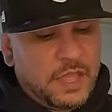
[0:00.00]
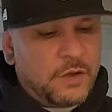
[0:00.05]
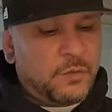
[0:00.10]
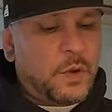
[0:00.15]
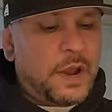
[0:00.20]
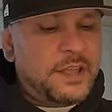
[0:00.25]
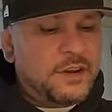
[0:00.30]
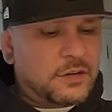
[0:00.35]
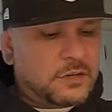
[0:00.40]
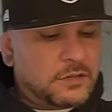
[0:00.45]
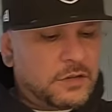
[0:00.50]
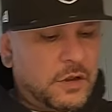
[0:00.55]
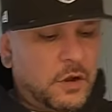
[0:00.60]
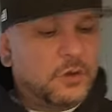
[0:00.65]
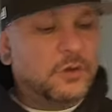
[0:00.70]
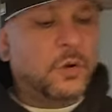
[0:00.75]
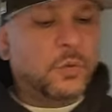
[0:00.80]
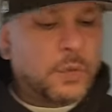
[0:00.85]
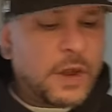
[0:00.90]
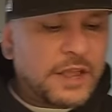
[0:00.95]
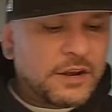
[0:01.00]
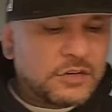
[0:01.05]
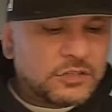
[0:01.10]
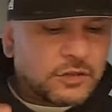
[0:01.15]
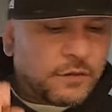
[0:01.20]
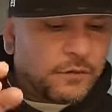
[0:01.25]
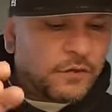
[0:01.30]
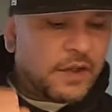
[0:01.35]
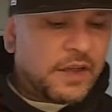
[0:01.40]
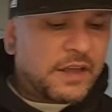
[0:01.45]
and Raiders. Oh, no, Raiders
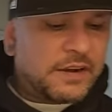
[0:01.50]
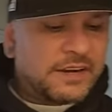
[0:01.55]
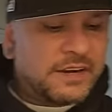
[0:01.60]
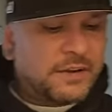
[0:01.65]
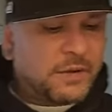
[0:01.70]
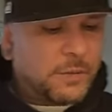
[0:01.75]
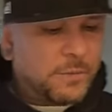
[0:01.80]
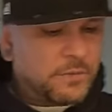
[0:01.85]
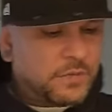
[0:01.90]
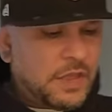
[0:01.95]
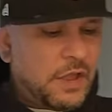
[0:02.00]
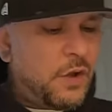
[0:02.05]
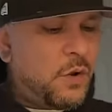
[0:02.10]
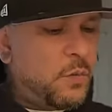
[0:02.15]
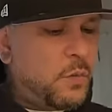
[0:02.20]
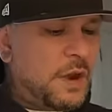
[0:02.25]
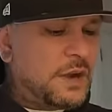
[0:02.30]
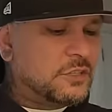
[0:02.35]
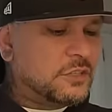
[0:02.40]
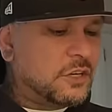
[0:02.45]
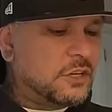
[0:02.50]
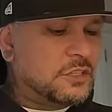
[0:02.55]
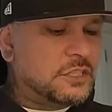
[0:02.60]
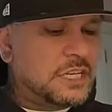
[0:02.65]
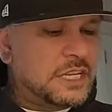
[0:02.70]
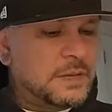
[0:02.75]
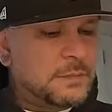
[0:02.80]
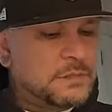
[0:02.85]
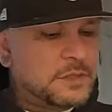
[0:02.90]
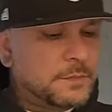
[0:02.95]
are for El Rio. They all wear certain
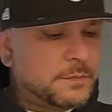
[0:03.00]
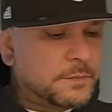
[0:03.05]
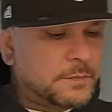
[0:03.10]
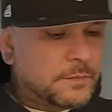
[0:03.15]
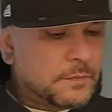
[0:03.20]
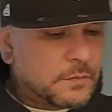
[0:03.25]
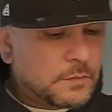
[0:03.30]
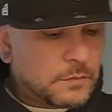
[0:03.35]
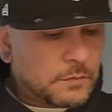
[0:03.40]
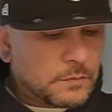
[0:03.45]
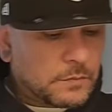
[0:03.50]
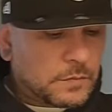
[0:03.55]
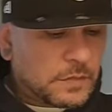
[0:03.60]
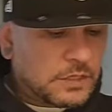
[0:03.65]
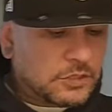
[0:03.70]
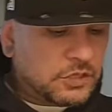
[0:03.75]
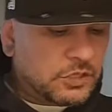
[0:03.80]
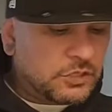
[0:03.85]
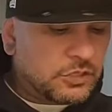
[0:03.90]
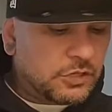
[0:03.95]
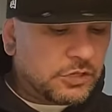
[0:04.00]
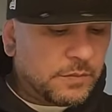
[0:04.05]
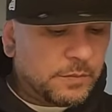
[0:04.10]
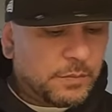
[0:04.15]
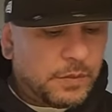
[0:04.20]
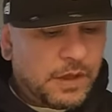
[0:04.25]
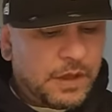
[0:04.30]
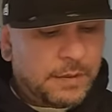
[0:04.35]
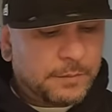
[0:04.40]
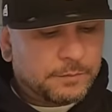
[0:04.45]
teams. It's just looking
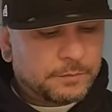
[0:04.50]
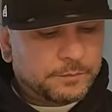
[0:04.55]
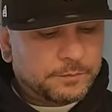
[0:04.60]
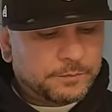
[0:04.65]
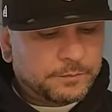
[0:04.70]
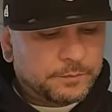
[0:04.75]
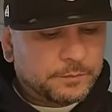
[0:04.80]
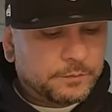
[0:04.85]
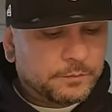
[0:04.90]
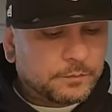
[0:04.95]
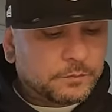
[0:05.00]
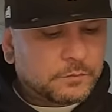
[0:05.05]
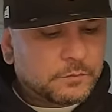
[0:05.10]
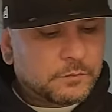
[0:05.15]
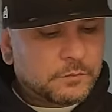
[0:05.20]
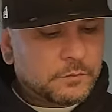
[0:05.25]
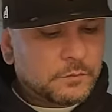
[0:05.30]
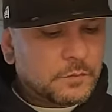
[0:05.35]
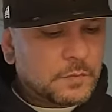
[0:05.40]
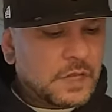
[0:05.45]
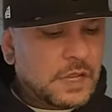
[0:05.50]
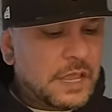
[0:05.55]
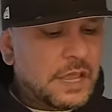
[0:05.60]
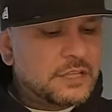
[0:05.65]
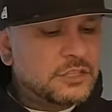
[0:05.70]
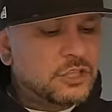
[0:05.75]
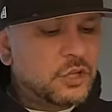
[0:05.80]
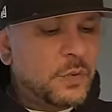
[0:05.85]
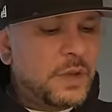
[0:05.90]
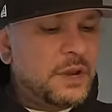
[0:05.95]
bomb.
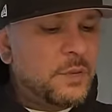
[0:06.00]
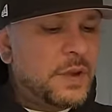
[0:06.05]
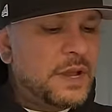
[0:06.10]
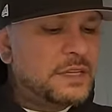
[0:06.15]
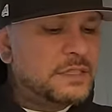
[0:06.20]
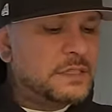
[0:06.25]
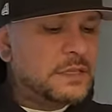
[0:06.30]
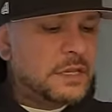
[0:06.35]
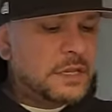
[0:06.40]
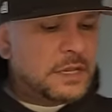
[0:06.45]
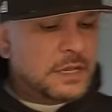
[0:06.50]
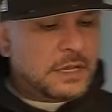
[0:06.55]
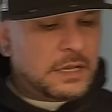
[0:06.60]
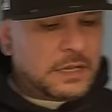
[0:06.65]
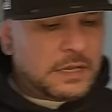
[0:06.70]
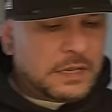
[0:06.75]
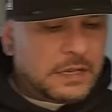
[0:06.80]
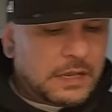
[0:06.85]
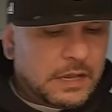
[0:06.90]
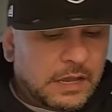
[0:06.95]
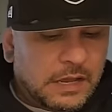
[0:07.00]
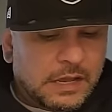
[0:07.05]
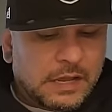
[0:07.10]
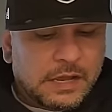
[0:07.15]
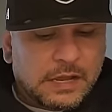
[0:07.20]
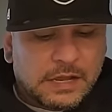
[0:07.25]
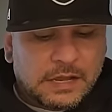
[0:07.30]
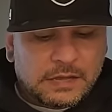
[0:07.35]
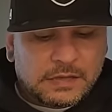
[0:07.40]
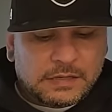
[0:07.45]
And so anyways,
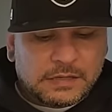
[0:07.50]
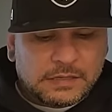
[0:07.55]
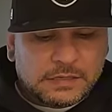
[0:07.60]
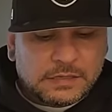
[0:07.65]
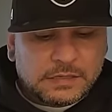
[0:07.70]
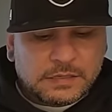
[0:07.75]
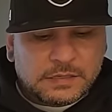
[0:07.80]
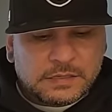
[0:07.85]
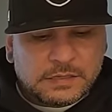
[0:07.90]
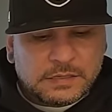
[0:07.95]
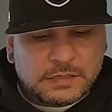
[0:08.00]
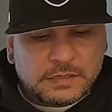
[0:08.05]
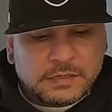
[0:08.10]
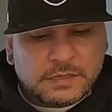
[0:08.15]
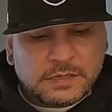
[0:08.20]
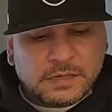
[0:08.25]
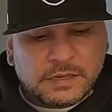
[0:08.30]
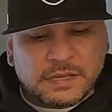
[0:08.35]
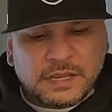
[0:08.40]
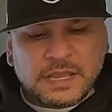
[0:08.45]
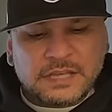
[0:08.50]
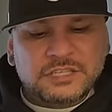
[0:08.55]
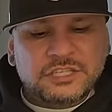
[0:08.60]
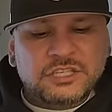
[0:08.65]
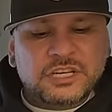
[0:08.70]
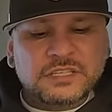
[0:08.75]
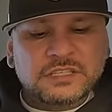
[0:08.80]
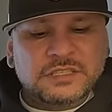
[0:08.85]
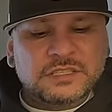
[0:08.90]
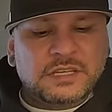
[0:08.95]
it's
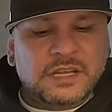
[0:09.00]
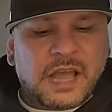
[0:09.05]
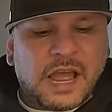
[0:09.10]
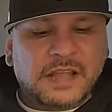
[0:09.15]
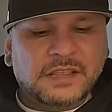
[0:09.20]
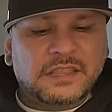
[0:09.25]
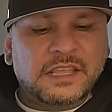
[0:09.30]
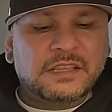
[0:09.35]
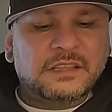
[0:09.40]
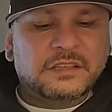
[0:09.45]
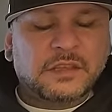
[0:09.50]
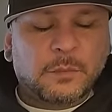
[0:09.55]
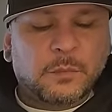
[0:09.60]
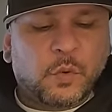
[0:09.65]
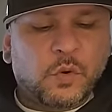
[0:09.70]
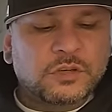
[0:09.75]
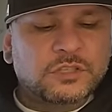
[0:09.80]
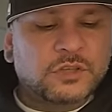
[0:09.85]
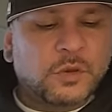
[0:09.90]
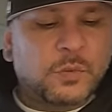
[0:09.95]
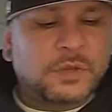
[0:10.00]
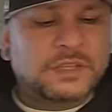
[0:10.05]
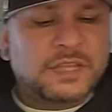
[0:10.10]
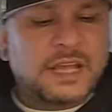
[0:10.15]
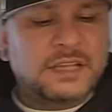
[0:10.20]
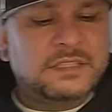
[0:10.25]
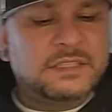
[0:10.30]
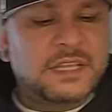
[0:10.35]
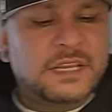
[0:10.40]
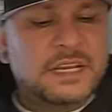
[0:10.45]
just, I think the more so with
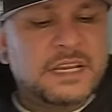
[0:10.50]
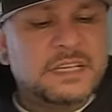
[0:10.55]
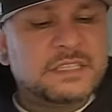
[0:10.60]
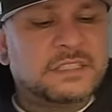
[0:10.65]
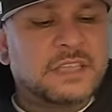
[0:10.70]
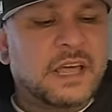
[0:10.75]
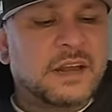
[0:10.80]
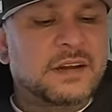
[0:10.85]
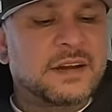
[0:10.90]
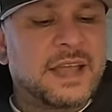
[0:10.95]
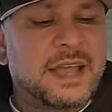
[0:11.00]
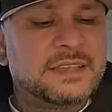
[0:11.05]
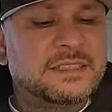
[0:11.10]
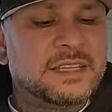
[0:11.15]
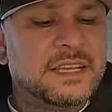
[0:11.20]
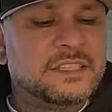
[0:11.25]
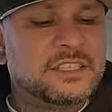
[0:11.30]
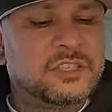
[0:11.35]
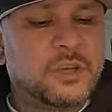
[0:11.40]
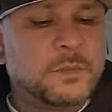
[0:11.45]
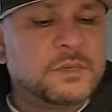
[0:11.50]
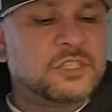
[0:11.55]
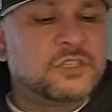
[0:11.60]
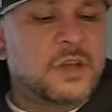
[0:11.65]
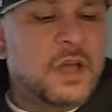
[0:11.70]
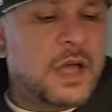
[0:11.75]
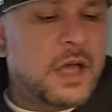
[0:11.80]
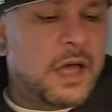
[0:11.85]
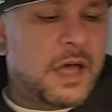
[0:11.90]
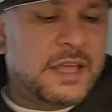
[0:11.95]
that city is the raza is so much,
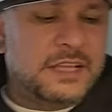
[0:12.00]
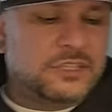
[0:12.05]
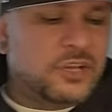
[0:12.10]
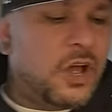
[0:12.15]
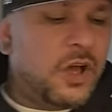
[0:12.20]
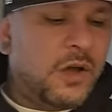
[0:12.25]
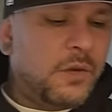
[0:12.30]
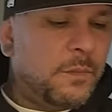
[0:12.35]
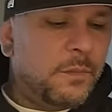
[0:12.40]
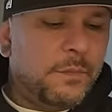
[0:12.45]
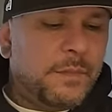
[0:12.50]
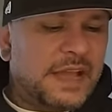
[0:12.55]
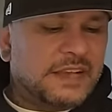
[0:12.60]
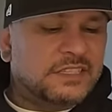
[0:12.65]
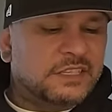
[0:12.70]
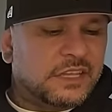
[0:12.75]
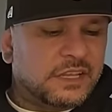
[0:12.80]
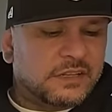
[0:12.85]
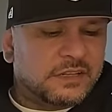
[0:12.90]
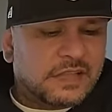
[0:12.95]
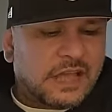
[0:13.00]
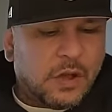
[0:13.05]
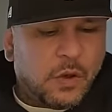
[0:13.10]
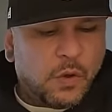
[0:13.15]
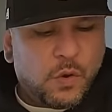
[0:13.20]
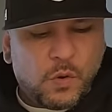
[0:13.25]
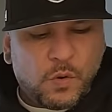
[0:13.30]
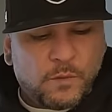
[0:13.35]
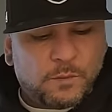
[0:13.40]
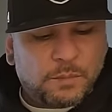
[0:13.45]
it's all Mexican, the
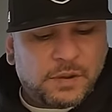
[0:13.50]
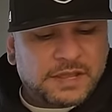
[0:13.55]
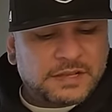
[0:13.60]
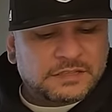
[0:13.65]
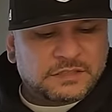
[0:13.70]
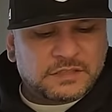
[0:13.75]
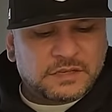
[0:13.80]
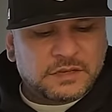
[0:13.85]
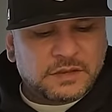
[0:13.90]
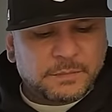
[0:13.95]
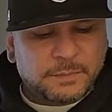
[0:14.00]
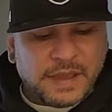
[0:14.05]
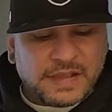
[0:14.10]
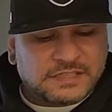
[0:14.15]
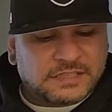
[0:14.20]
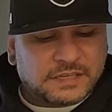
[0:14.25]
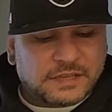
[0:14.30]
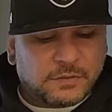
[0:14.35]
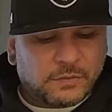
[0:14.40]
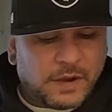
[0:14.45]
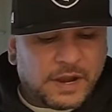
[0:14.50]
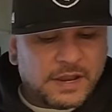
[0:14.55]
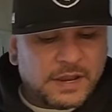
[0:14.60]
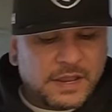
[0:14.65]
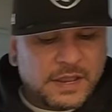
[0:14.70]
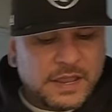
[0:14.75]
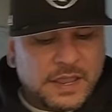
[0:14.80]
whole place, Mexican, right?